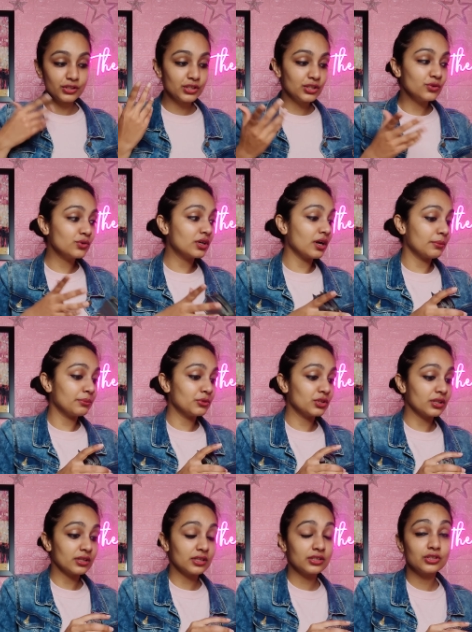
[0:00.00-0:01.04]
a new
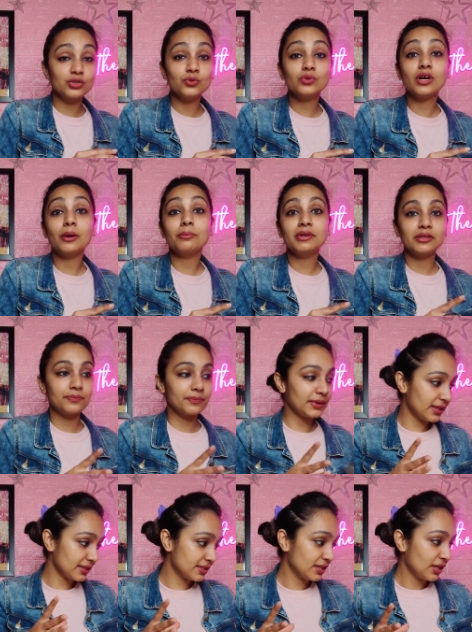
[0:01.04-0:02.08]
commi new
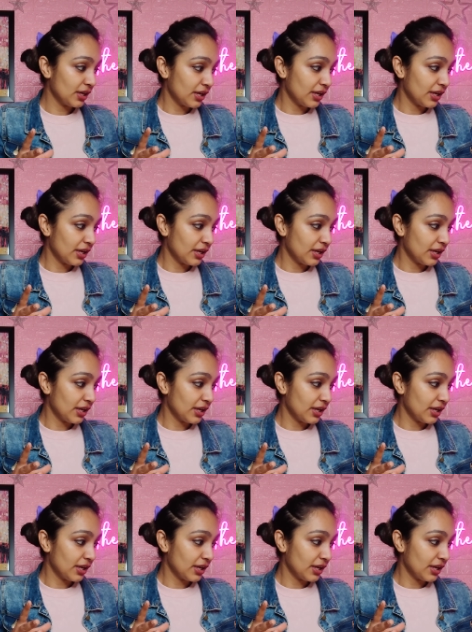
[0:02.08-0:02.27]
commitment.